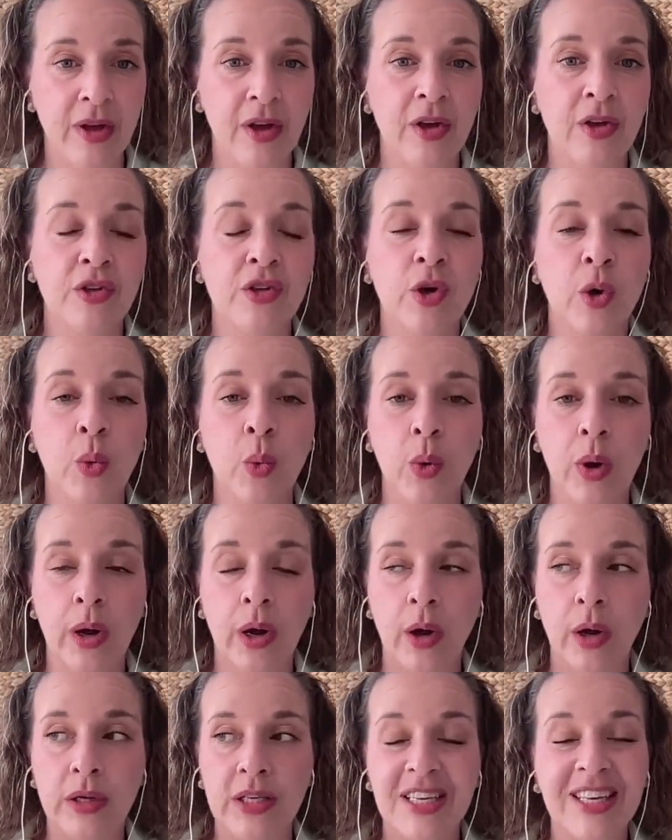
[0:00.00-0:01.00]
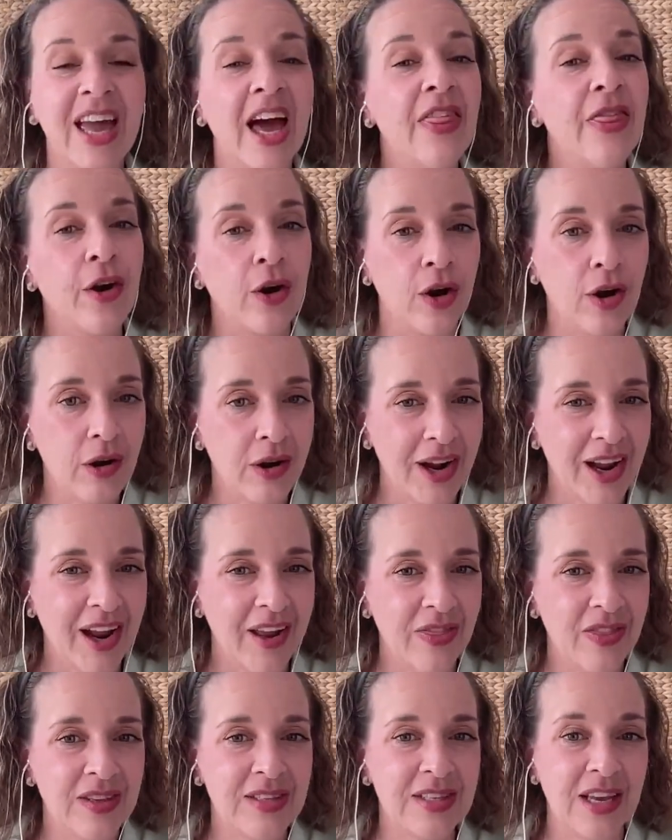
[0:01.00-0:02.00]
So together
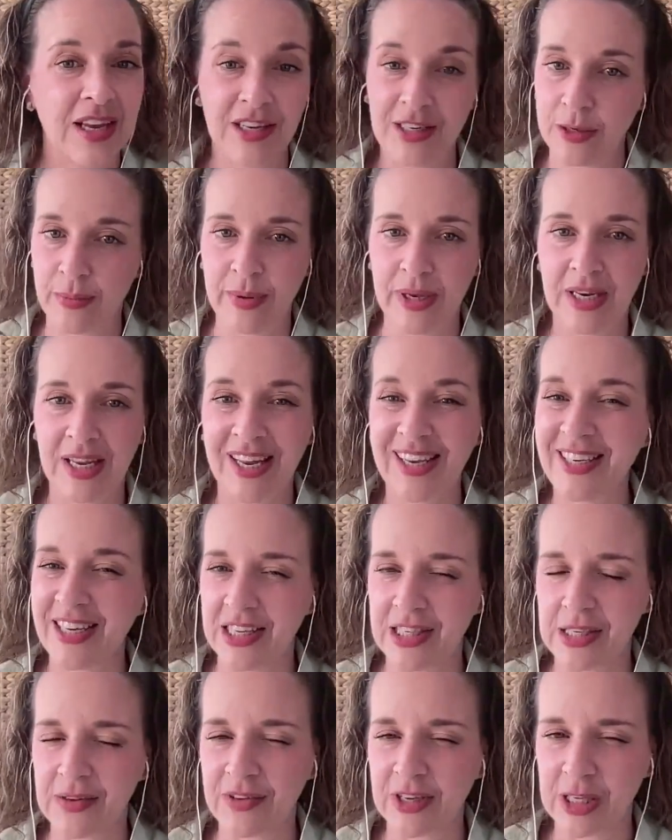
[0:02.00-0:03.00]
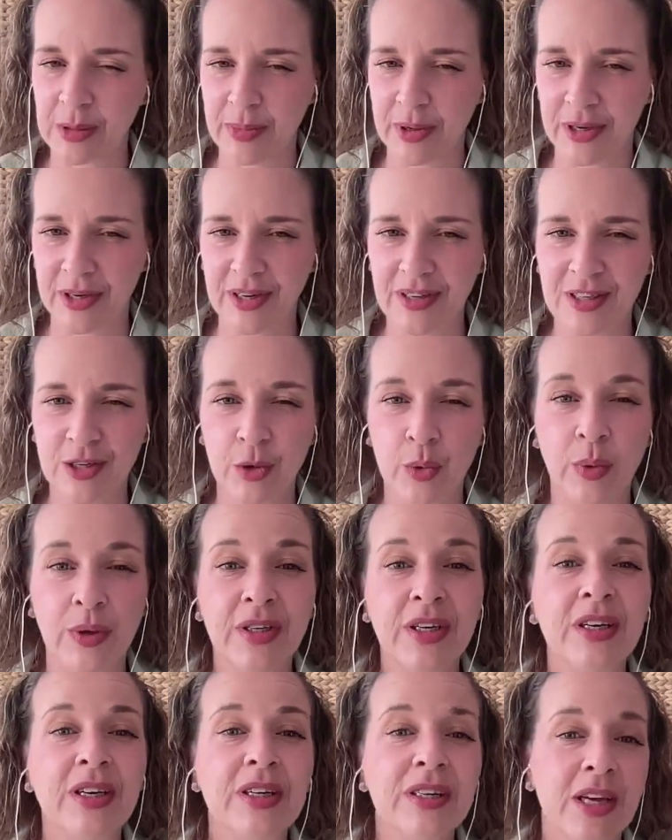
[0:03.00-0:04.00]
in this intimate, intensive experience, you're going
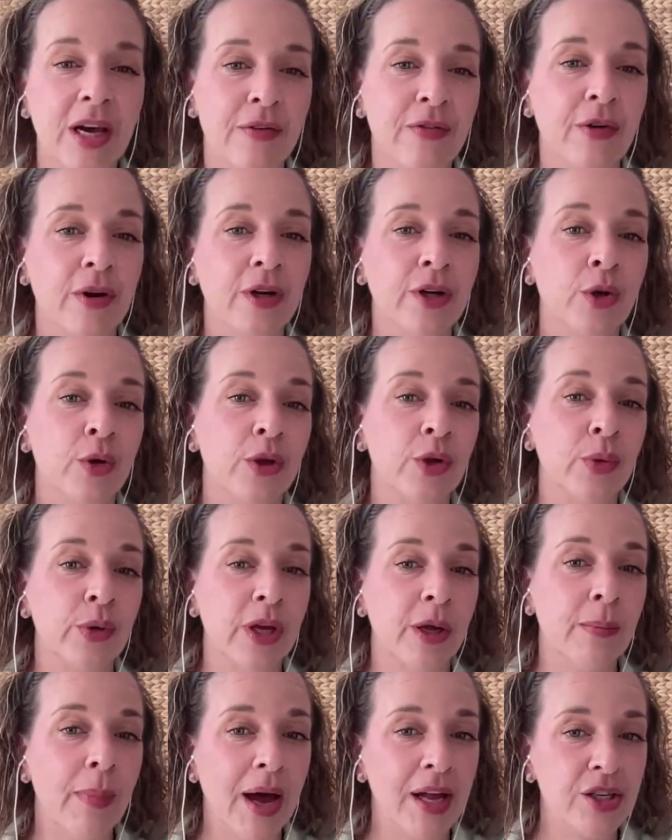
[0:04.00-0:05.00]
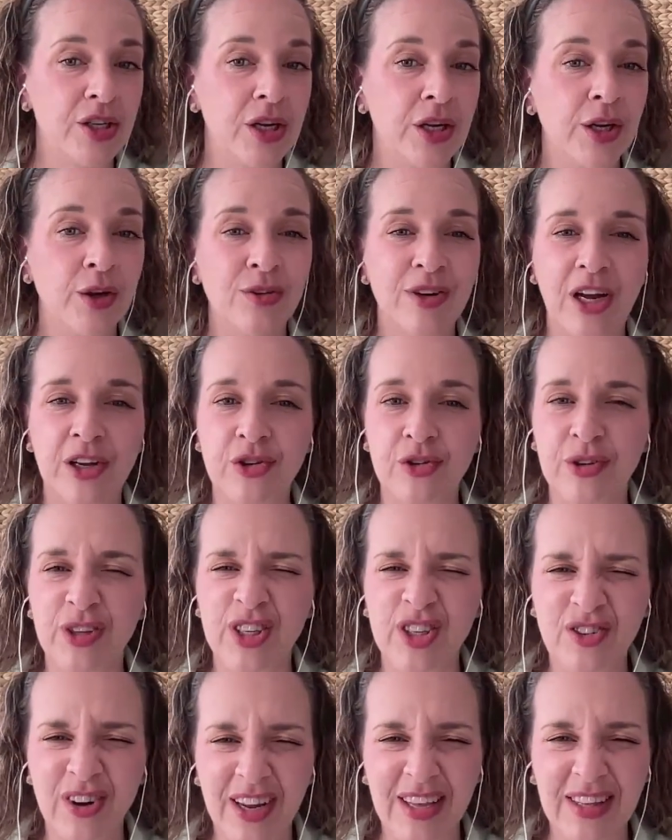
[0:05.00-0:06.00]
to discover your unique magic, your natural
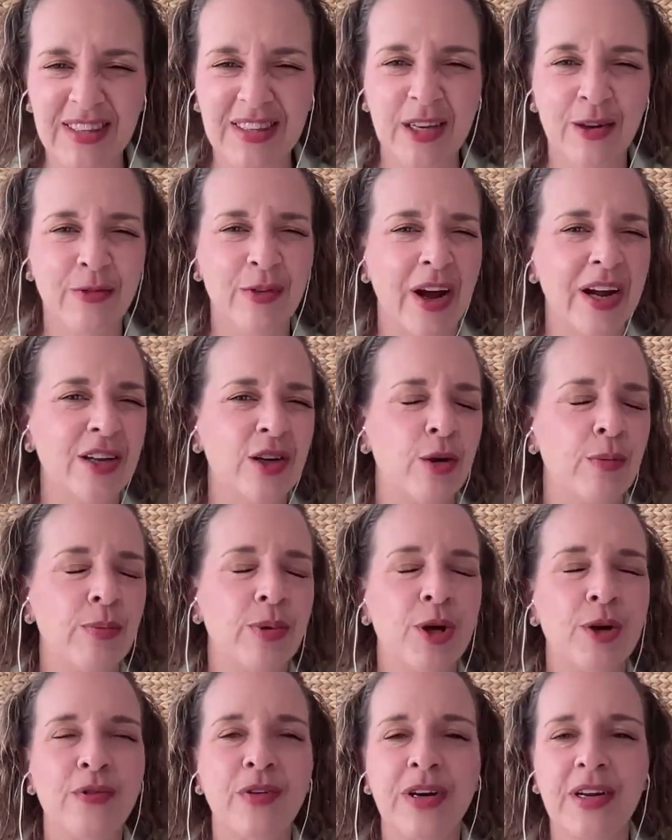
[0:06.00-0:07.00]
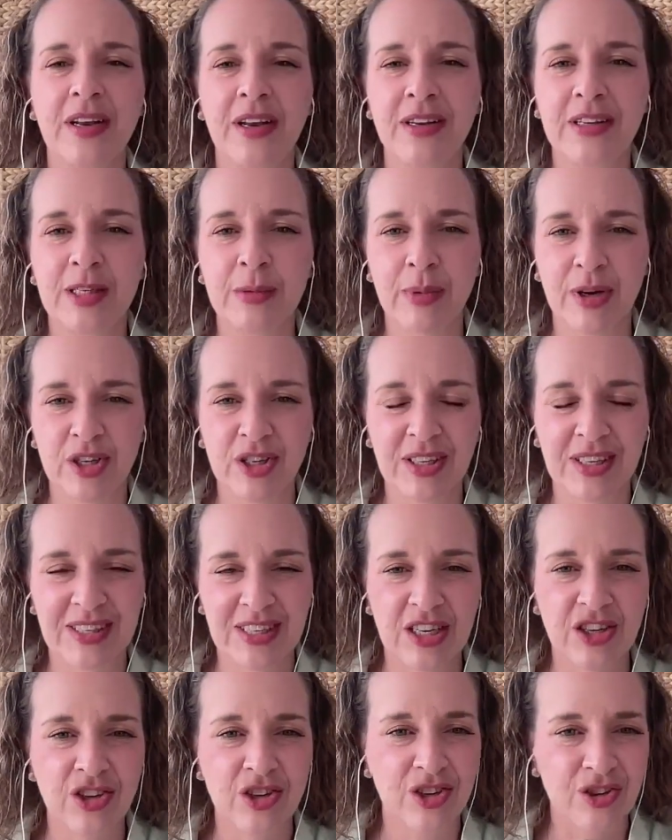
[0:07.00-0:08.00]
strengths, define your perfect
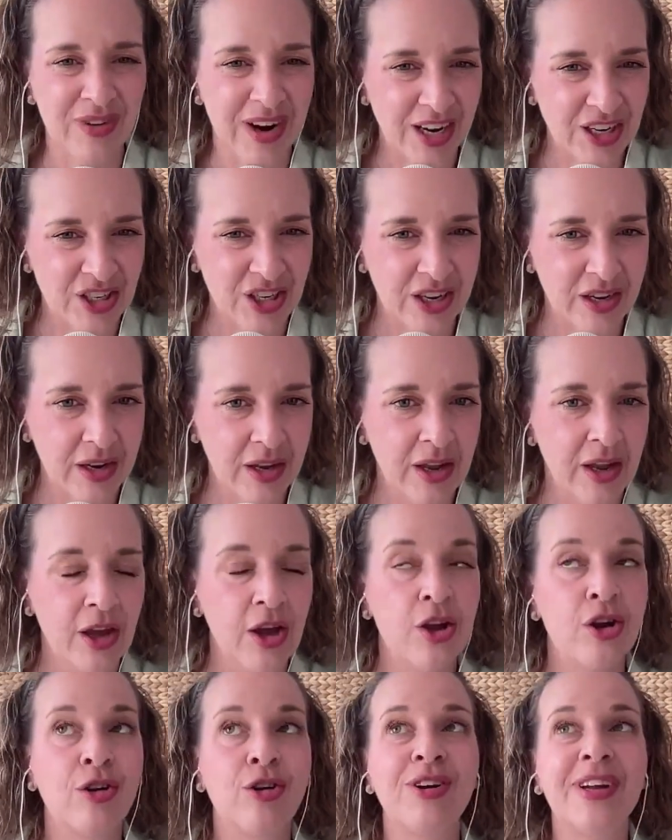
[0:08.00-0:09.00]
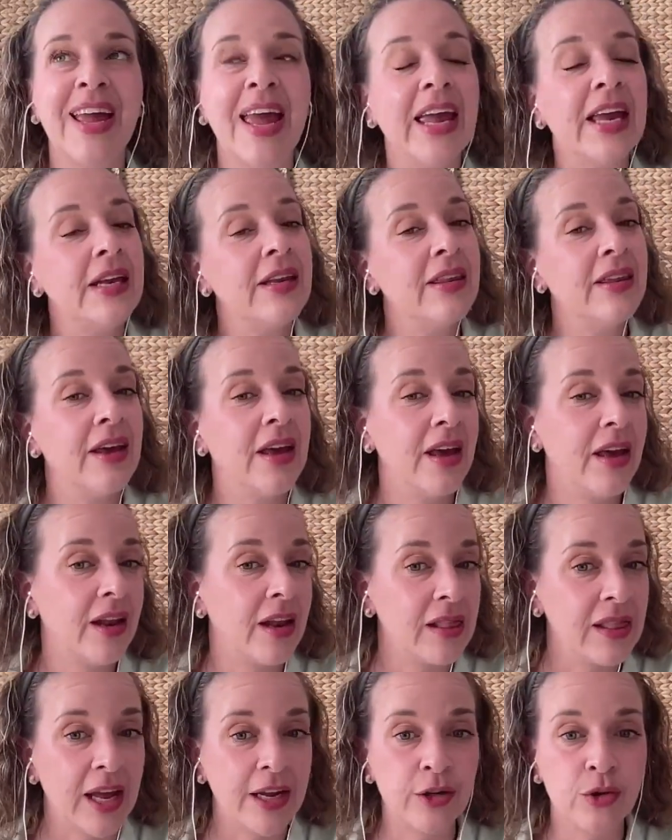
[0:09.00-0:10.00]
specialization direction, create an
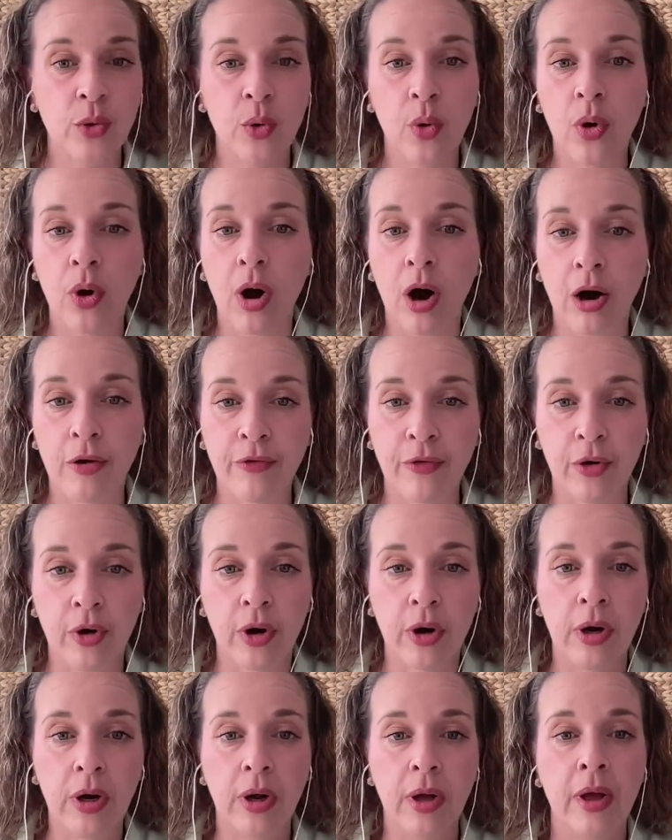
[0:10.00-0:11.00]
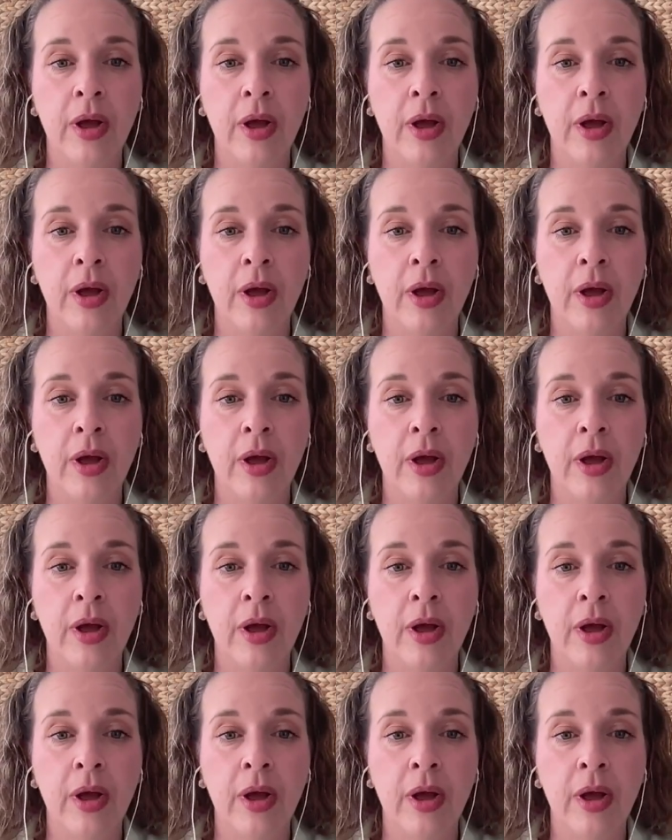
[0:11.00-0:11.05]
aligned core offer.